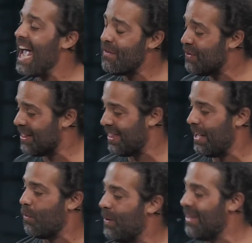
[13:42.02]

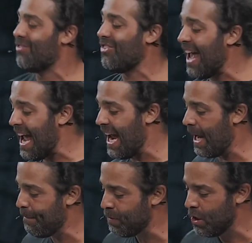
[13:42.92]
everything we
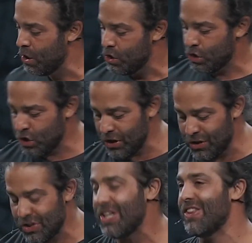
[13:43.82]
say should
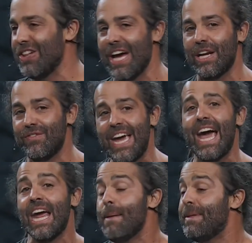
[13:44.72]
see the light of
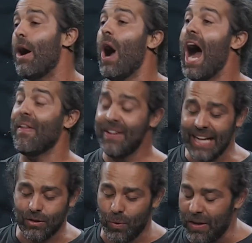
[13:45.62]
day. Now, I think
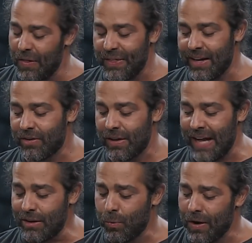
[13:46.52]
that's one of the things,
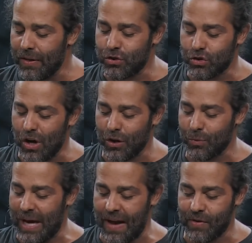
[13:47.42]
that's one of the struggles
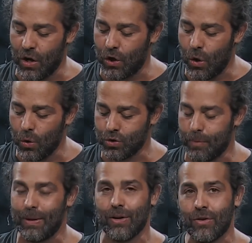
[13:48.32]
we have in our culture
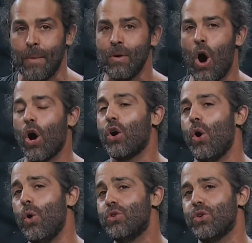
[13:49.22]
because our
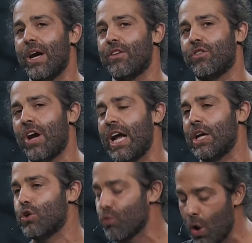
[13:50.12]
culture has kind
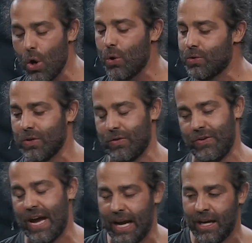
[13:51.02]
of grown to
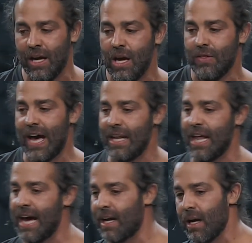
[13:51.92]
say that,
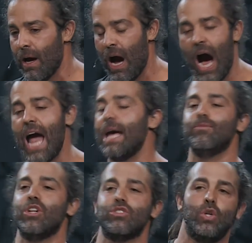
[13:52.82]
like, I am
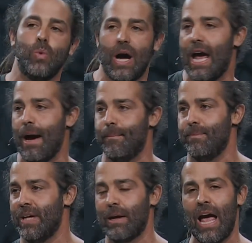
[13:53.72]
just who I am.
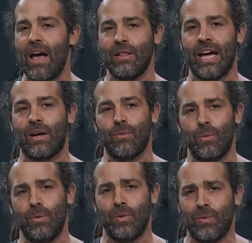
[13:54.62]
Like, eh, like
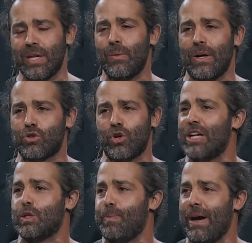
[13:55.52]
we, we really want
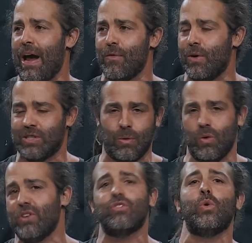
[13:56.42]
transparent. Everyone's like, well,
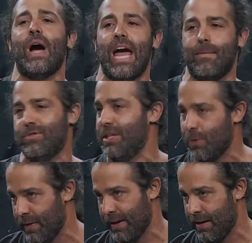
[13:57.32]
this is who I am, deal
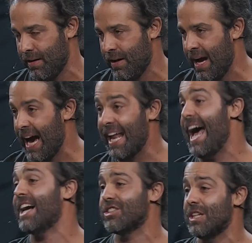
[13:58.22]
with it. And
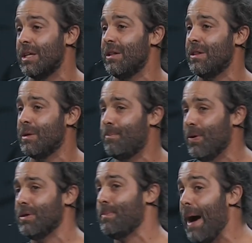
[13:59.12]
actually, the
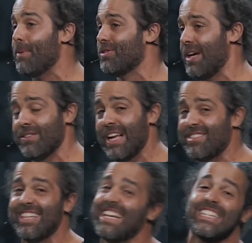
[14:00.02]
book, the Bible says that's
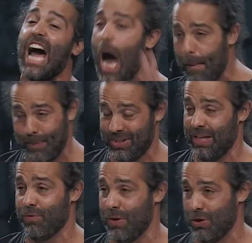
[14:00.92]
the exact opposite
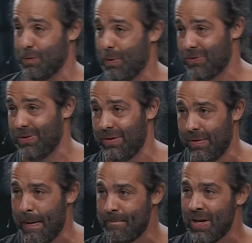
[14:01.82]
of what you're supposed to do.
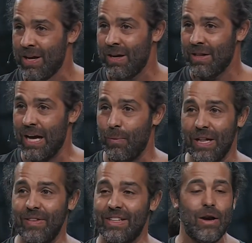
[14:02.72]
Like, we
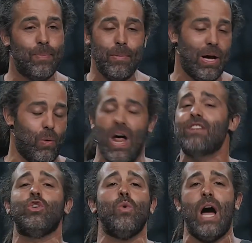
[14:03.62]
live where people are like, well,
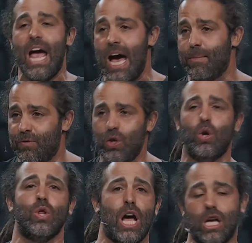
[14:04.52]
that's who I am. If you
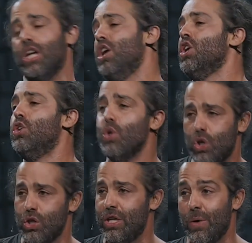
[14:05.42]
don't like it, you
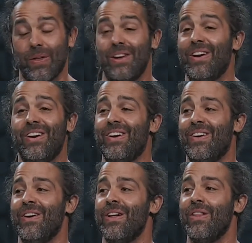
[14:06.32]
can deal with it. No, no,
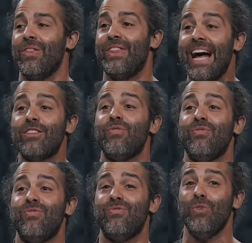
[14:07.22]
no. That's
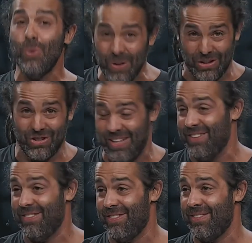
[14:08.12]

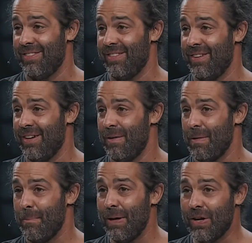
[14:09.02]
foolishness.
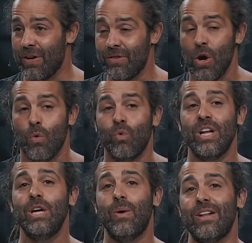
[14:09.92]
Because
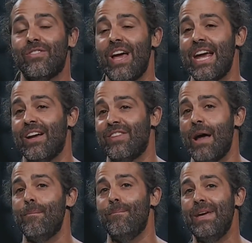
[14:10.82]
really, what it's saying is
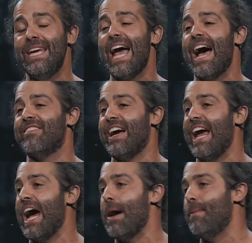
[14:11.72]
that me as I
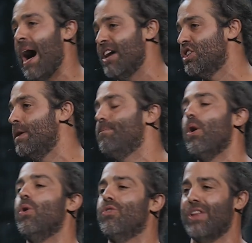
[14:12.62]
am, I should
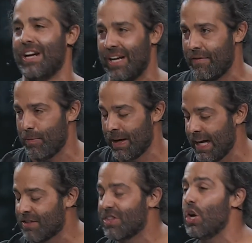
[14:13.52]
impose that on everybody.
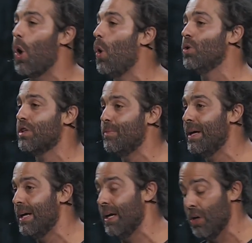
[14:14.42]
It's the
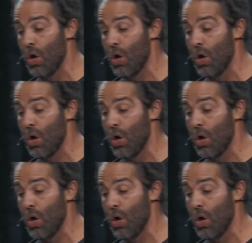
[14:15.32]
ultimate in